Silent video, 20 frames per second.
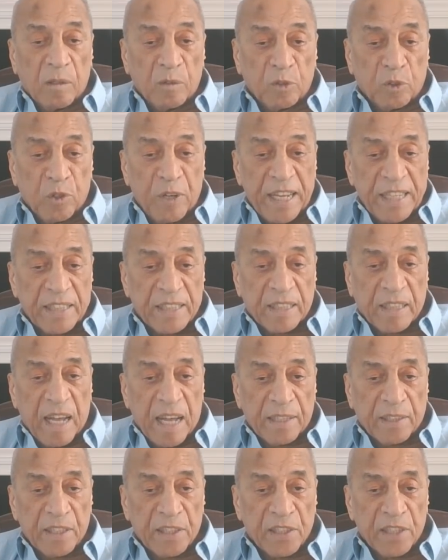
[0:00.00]
Dred
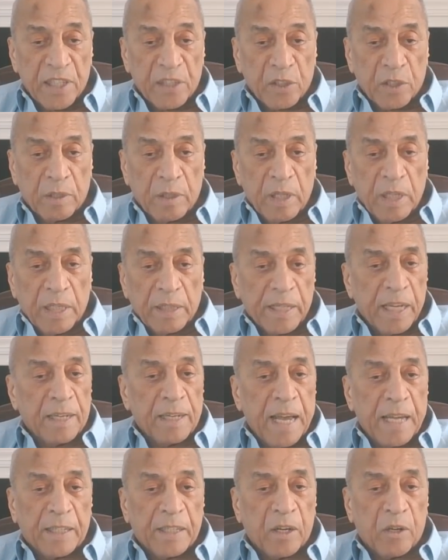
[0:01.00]
Scott decision. They're
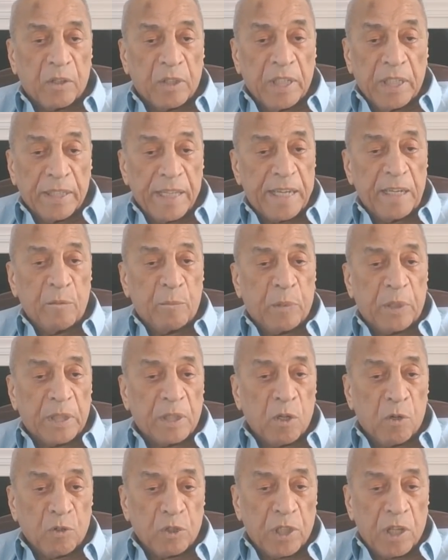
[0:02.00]
not there. They didn't
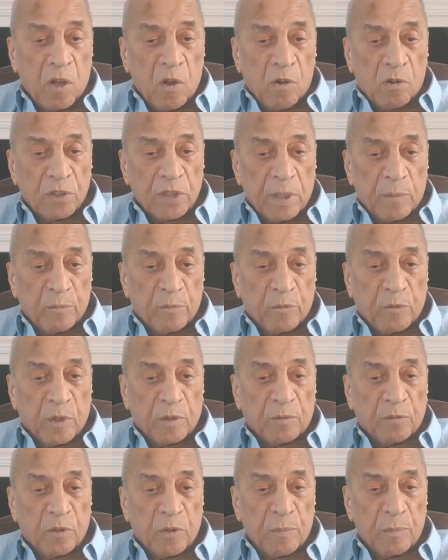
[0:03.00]
put those laws up
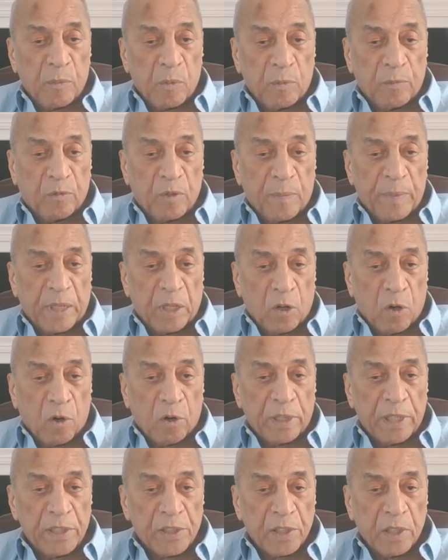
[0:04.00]
for
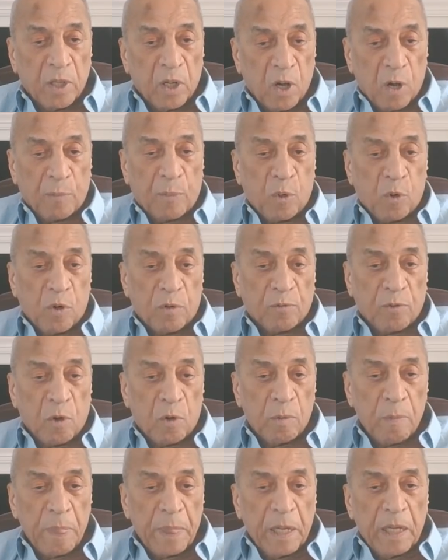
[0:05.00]
minorities or poor
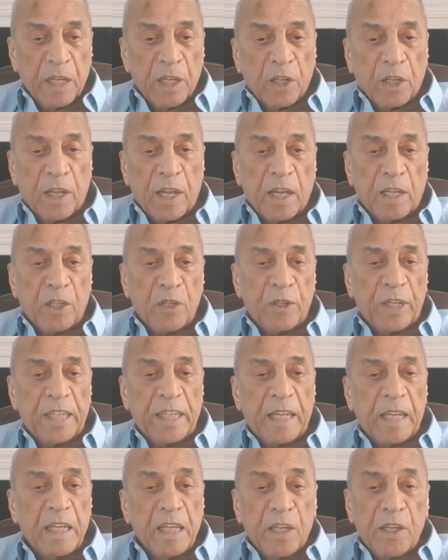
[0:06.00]
folk. You
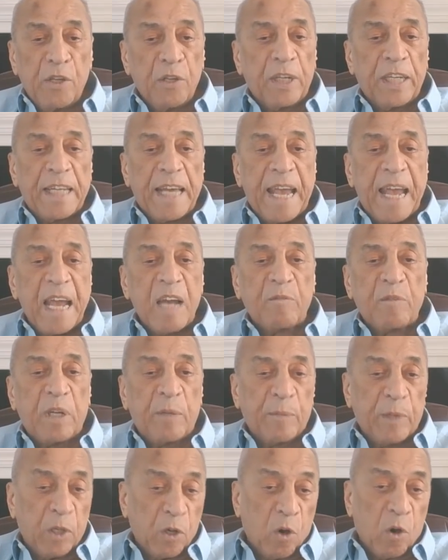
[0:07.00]
didn't have any
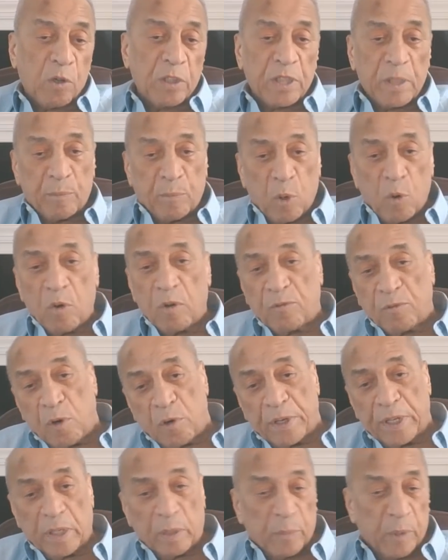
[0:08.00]
minorities and poor
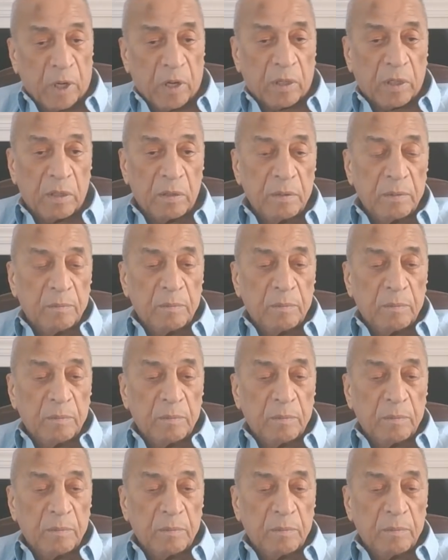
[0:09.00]
folk in America.